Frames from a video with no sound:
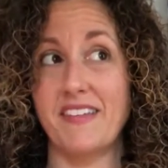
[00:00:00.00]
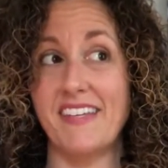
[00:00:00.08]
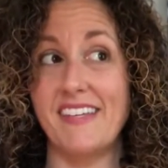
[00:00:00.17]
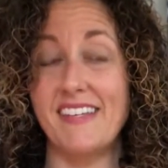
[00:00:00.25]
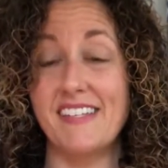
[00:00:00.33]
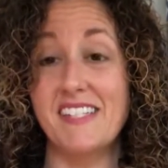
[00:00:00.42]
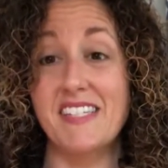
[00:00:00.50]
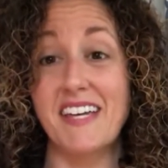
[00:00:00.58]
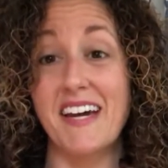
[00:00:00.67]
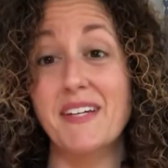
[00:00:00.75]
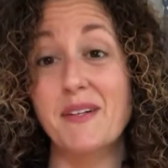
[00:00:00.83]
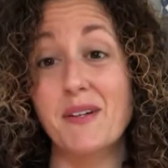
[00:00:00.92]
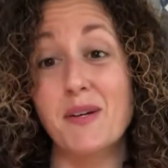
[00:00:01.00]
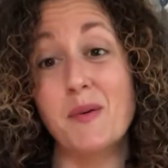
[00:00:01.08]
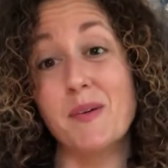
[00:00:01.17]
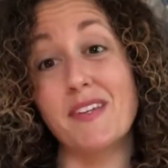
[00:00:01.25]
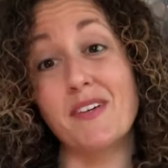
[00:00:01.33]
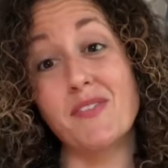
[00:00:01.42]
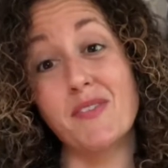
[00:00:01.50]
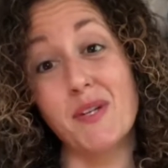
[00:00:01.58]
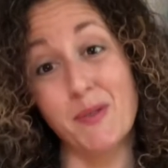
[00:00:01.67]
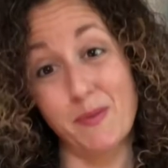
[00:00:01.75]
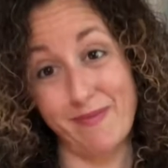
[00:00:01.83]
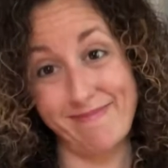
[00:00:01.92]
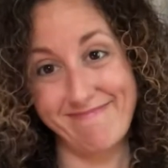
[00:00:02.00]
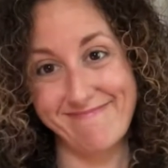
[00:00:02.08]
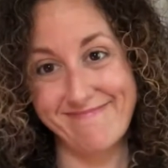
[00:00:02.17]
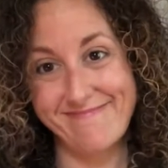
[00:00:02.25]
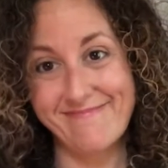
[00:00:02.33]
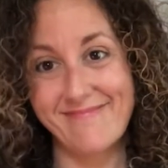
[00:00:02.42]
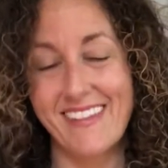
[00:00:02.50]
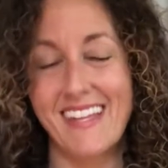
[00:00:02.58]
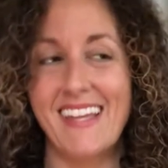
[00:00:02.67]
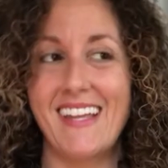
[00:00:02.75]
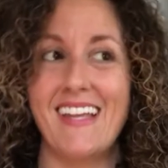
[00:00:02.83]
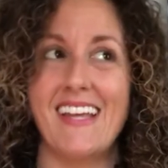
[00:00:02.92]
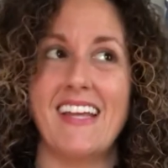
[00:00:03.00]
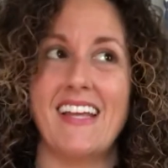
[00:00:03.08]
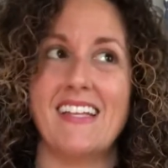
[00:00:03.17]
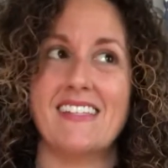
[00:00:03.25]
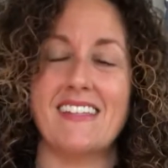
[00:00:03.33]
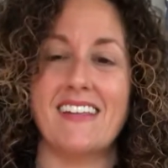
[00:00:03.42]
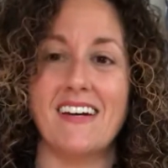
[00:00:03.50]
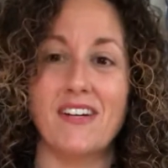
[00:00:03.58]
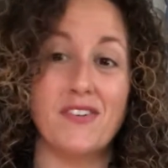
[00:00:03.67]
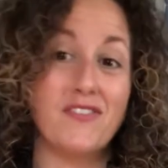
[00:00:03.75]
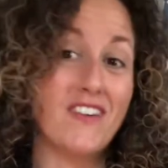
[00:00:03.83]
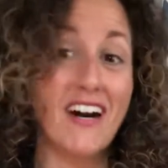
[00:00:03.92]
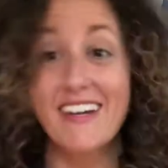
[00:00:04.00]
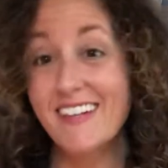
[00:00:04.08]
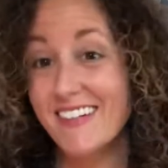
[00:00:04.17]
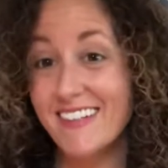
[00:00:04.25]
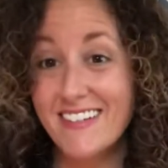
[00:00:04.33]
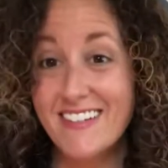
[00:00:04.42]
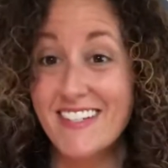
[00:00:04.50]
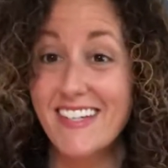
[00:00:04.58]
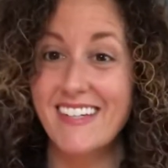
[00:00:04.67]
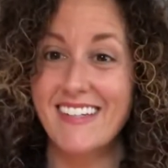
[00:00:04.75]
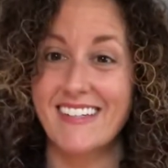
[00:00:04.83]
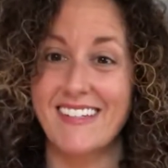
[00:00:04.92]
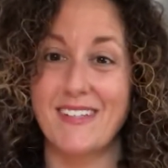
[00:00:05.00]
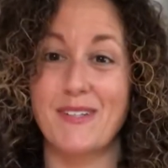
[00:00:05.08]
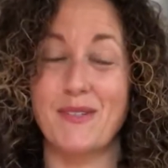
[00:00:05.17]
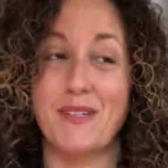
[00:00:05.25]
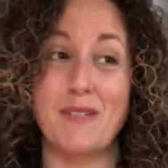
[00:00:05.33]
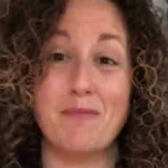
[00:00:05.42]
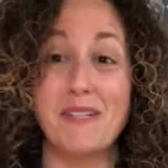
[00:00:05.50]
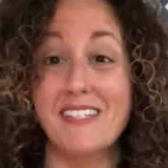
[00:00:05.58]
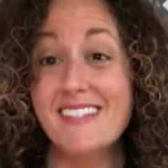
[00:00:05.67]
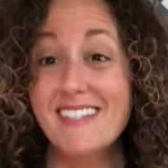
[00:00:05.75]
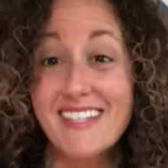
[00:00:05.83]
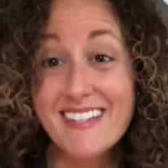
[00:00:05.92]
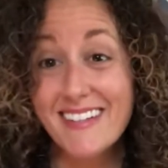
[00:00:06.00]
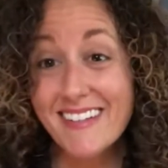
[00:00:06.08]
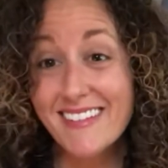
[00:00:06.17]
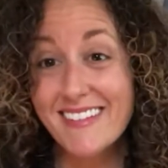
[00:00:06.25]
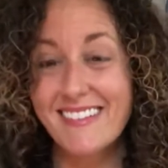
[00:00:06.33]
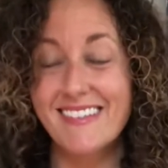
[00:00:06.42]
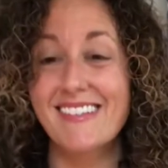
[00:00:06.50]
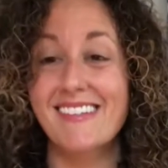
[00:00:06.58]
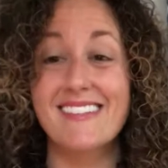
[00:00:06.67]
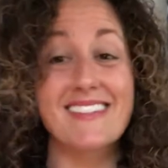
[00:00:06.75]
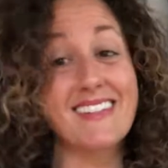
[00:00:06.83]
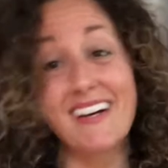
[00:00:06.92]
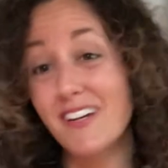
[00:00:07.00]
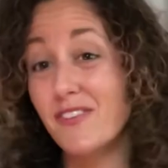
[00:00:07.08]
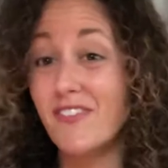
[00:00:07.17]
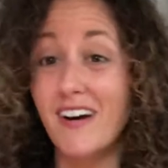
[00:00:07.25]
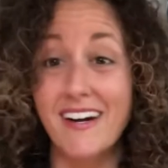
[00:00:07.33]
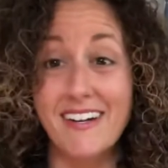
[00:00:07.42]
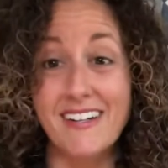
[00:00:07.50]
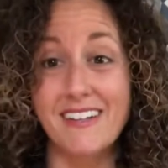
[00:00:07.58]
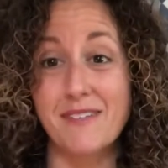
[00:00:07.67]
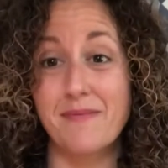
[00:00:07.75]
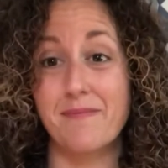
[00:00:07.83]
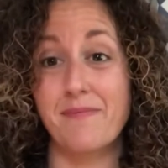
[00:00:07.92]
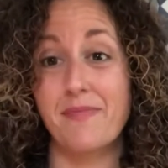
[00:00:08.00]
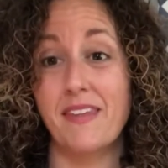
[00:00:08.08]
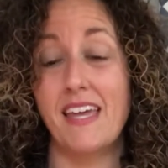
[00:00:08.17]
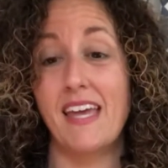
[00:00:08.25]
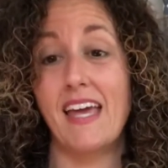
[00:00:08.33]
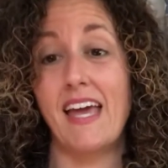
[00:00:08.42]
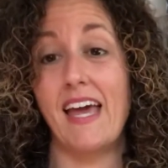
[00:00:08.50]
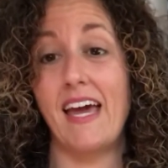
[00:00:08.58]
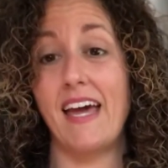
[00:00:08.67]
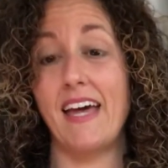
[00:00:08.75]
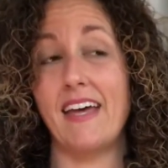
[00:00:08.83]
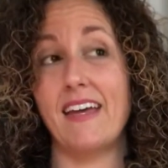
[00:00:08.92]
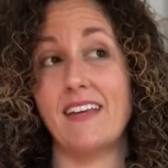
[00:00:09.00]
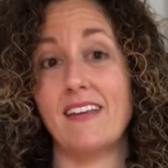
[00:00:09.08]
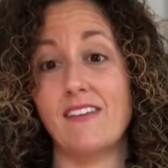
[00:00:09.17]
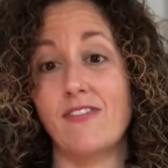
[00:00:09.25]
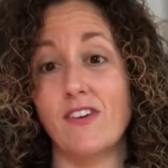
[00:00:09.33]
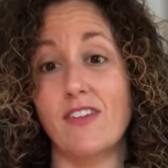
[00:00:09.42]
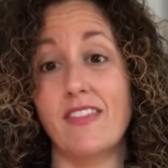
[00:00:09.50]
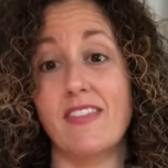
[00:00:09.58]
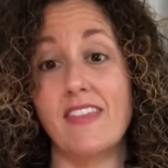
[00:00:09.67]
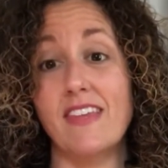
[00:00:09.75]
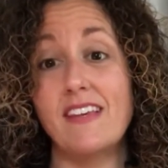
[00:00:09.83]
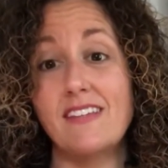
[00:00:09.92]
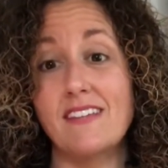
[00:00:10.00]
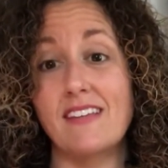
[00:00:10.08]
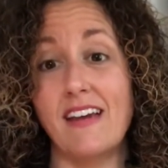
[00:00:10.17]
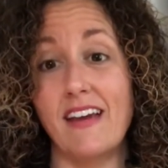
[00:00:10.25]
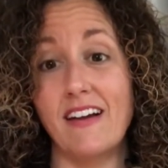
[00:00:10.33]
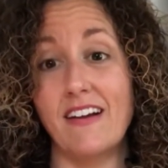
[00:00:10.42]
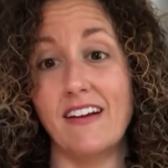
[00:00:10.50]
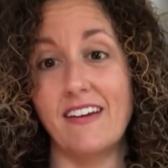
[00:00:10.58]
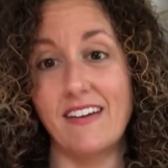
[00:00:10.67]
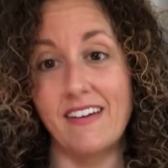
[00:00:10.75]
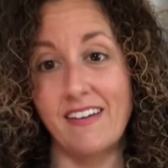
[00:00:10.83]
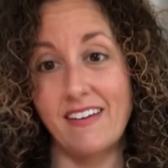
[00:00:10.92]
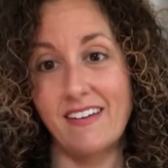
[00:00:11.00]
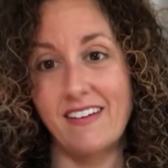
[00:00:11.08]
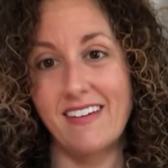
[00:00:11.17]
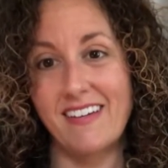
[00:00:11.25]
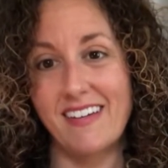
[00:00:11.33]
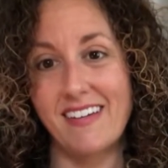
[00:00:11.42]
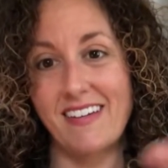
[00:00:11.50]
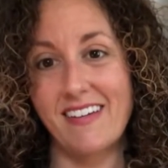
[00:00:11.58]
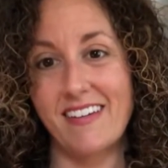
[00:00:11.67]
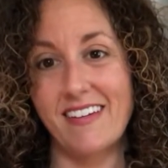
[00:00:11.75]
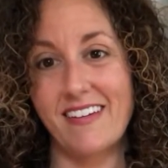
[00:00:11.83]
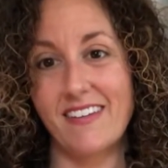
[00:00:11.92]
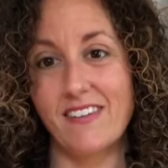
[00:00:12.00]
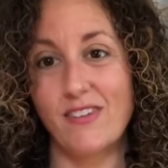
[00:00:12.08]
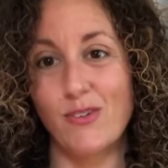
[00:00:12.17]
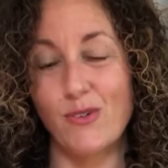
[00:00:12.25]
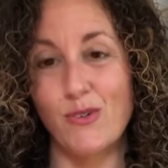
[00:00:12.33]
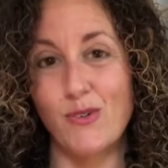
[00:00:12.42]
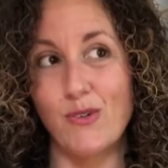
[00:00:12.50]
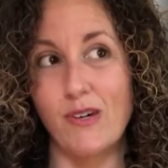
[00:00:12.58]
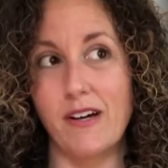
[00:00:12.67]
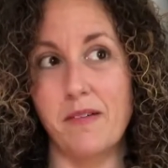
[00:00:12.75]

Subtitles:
is to kind of go with the flow. It's a lot of fire energy. We're in Pitta season. It's a lot of fire. And for this area to